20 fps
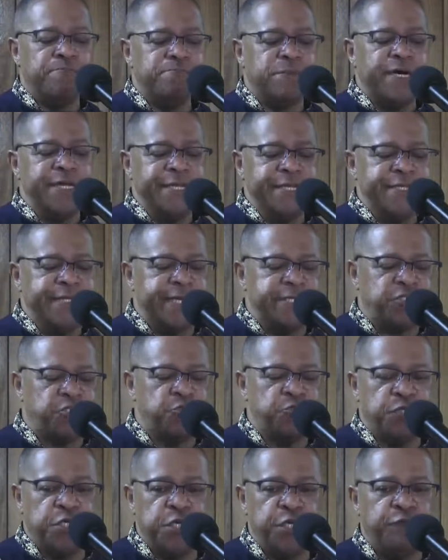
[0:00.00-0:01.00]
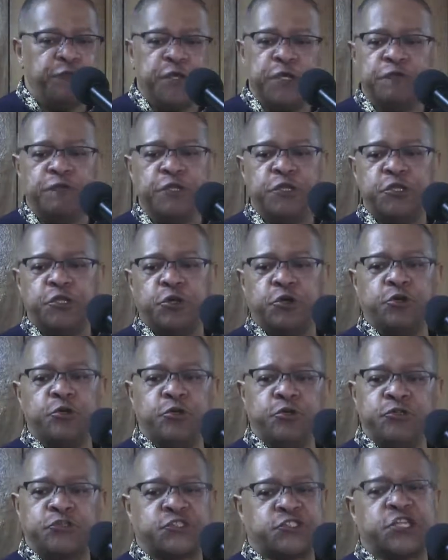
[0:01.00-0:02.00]
the money that you give, even though
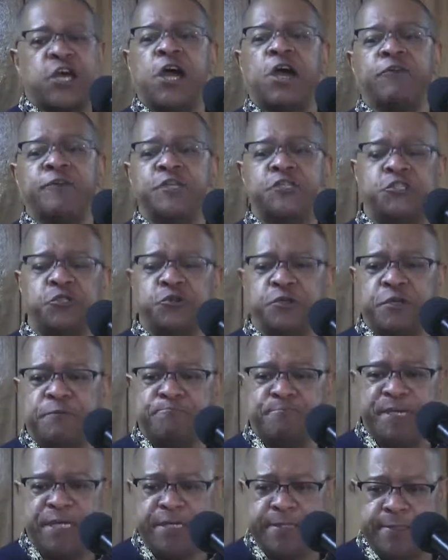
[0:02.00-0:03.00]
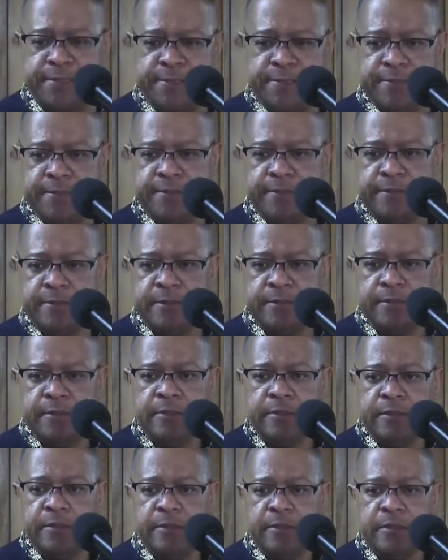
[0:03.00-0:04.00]
you're sorry as you can be.
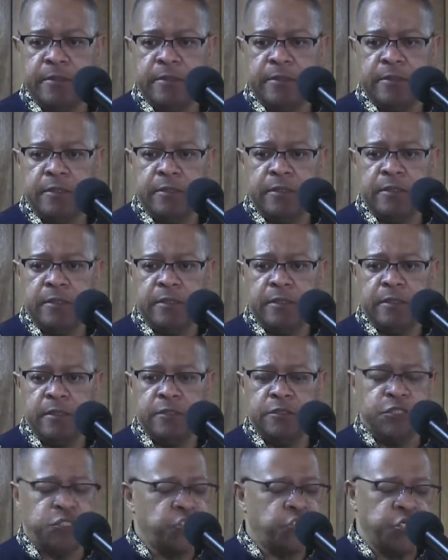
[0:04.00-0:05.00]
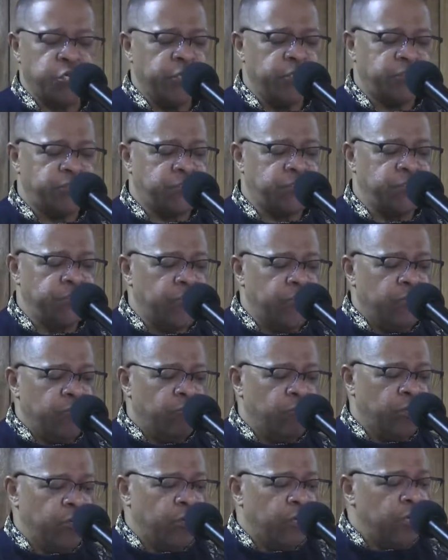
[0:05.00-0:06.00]
Talk about it. The church
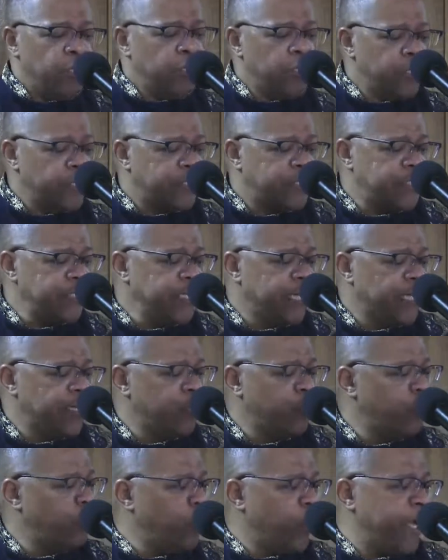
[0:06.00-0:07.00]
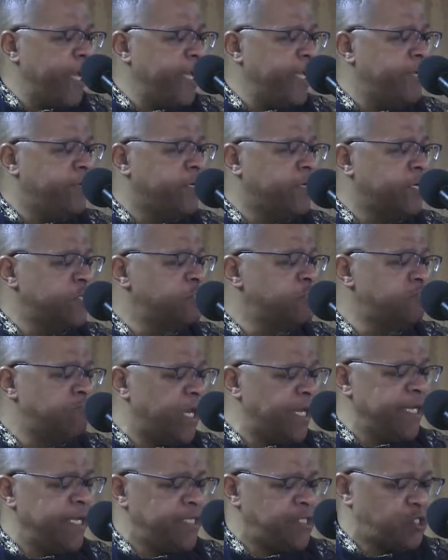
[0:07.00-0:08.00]
will look the other way because
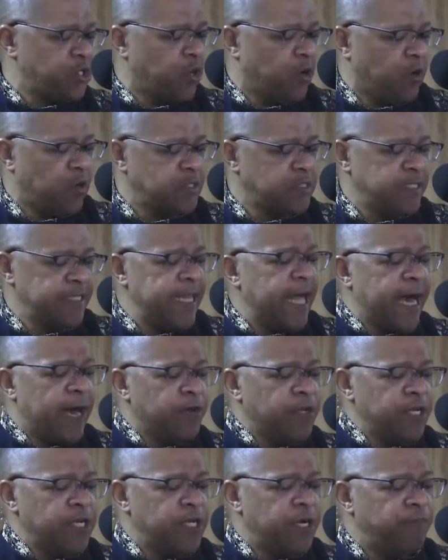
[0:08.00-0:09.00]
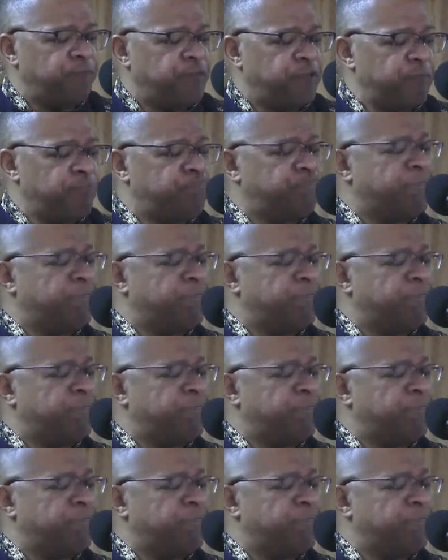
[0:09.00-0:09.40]
money talks loud enough to